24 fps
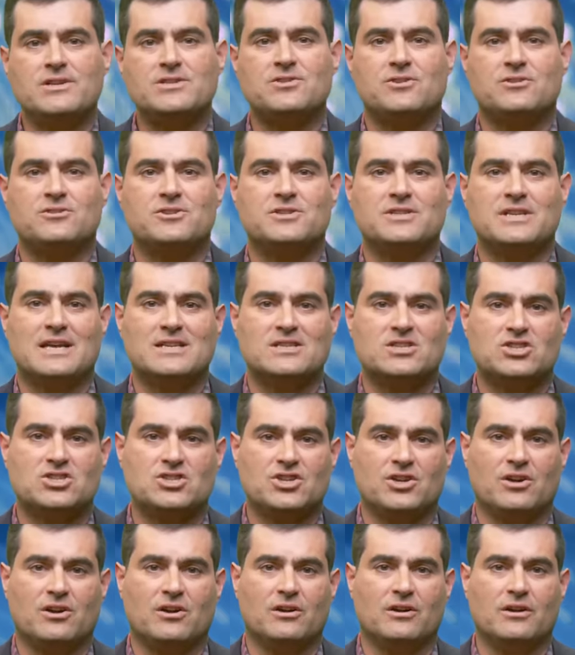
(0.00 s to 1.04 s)
researchers at
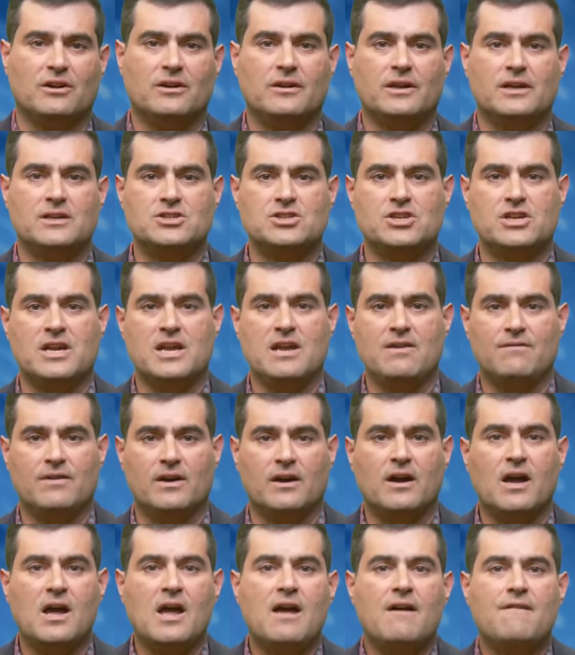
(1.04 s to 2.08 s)
CERN in
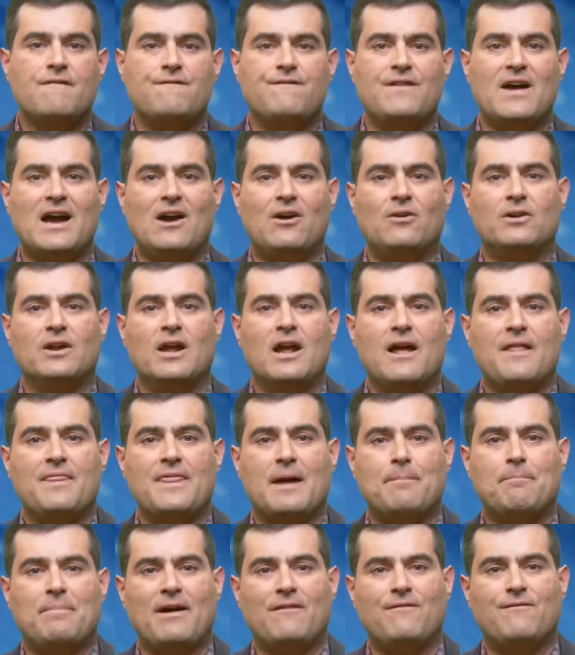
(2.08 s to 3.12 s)
Geneva found
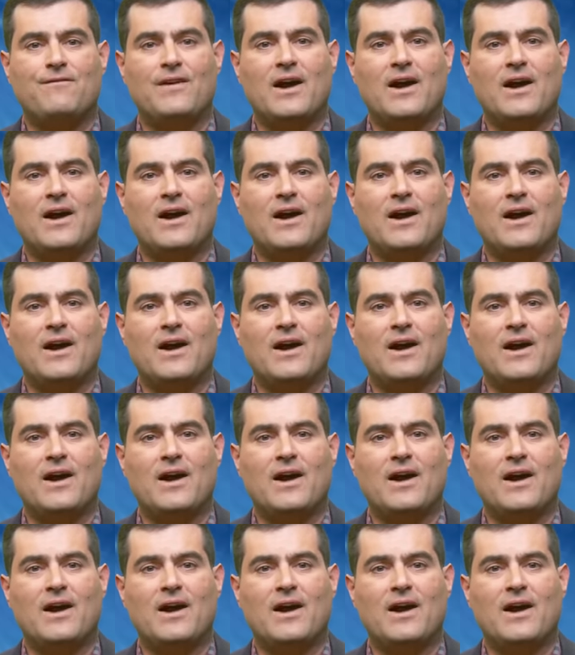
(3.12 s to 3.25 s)
that by